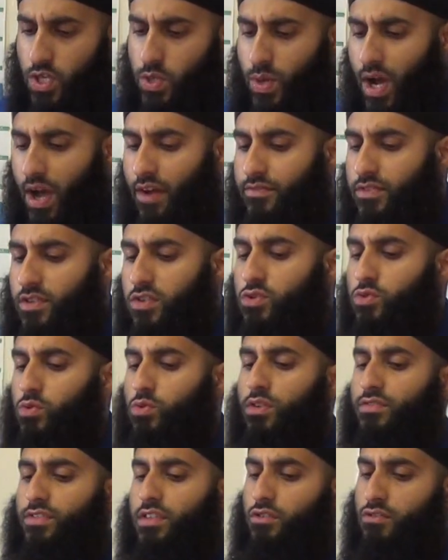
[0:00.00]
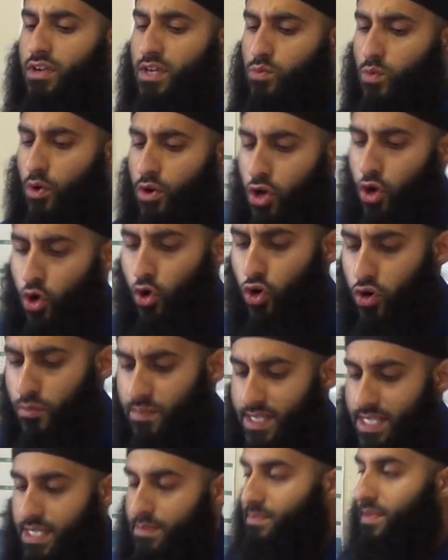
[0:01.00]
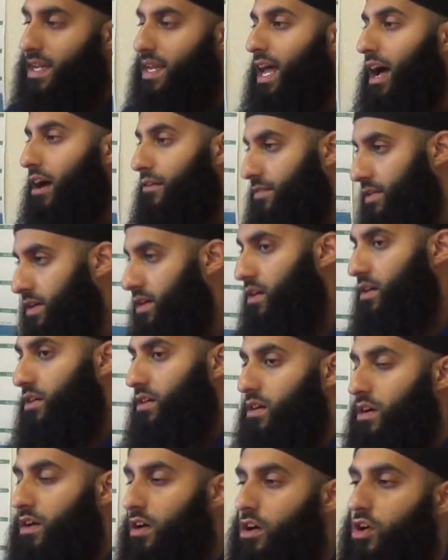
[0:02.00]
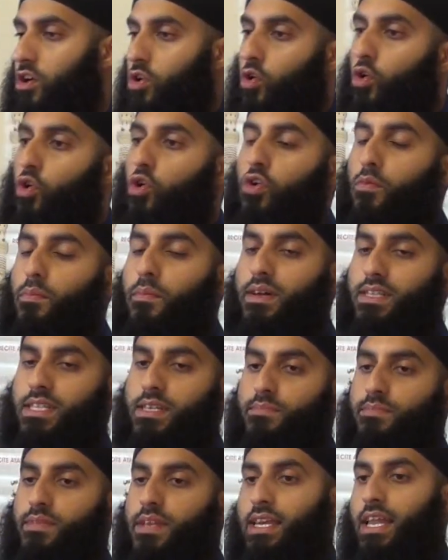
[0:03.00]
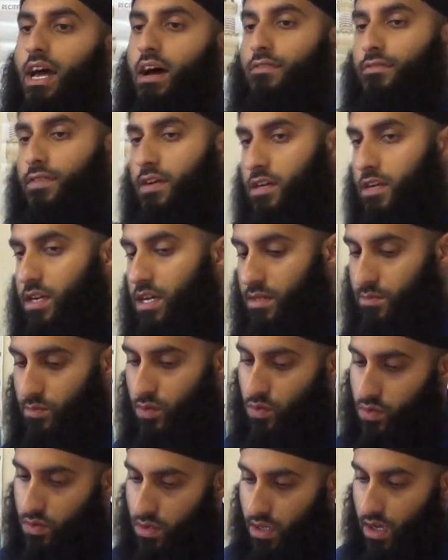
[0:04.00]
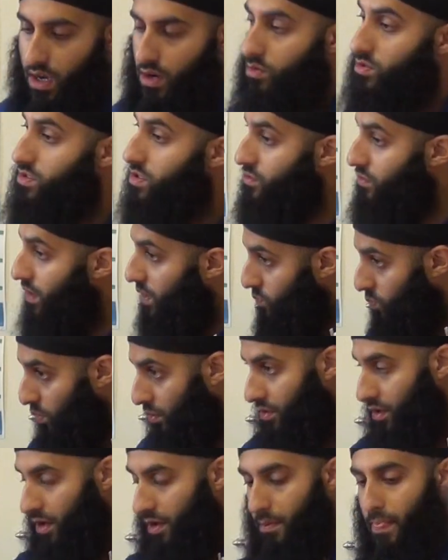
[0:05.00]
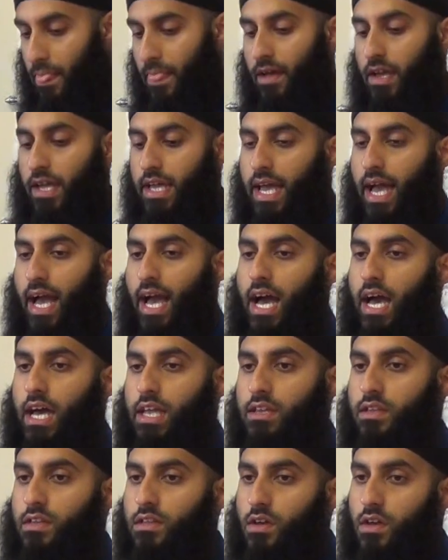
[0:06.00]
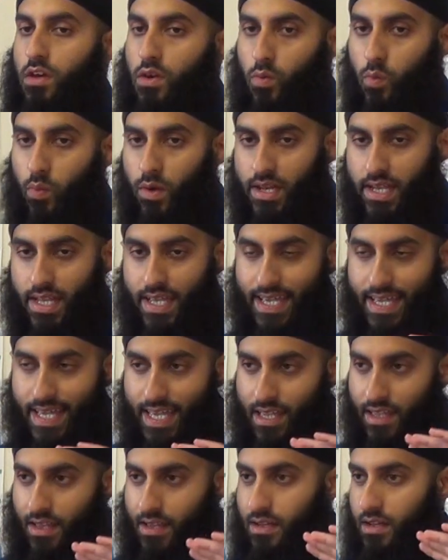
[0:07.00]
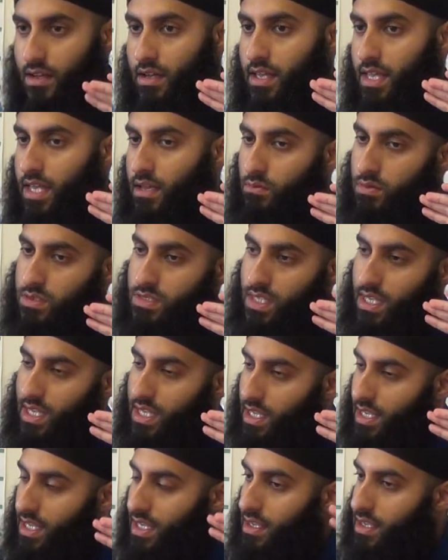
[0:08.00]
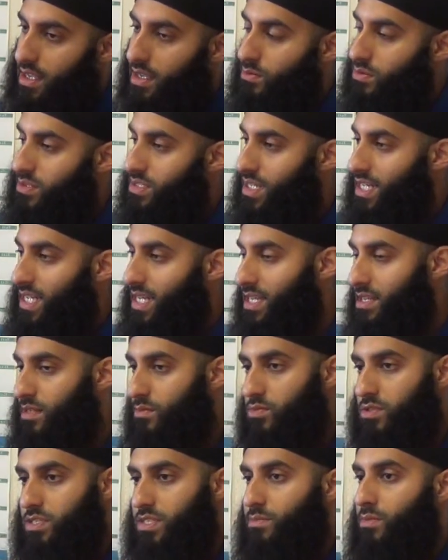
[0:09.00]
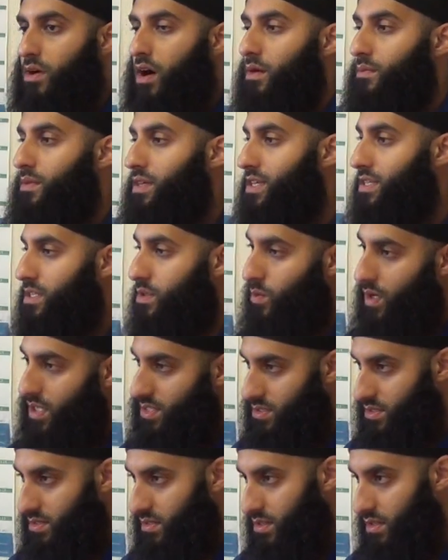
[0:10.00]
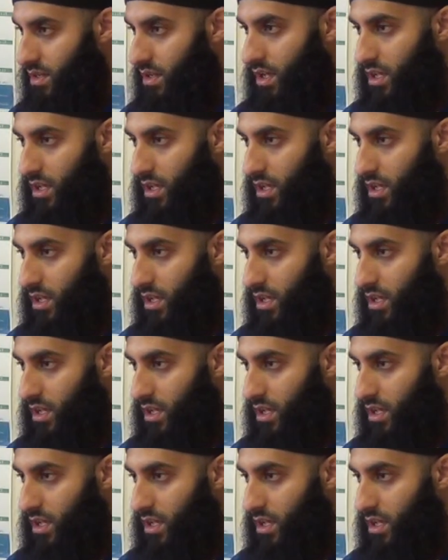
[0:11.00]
You have the story of the great warrior Uqbat ibn Nafi', Uqbat ibn Nafi' rahimahullah, who was a great warrior. And when he he was he, he, he was leading the Muslim army in the west.